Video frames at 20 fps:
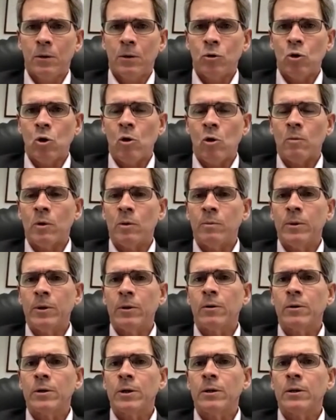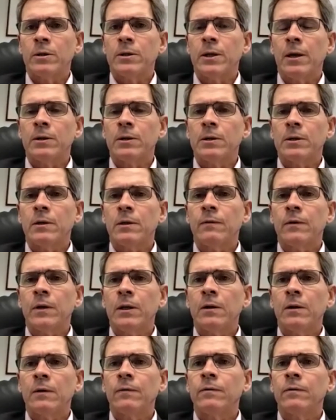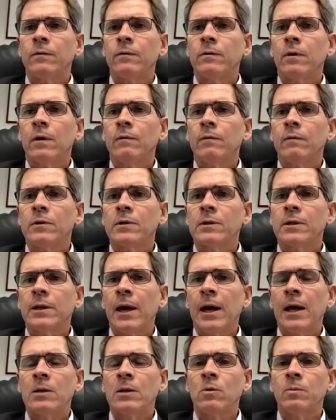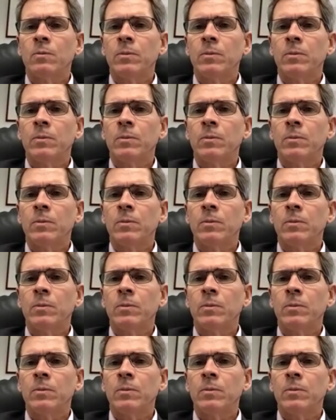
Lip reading: normal because of the sensitivity of the scans.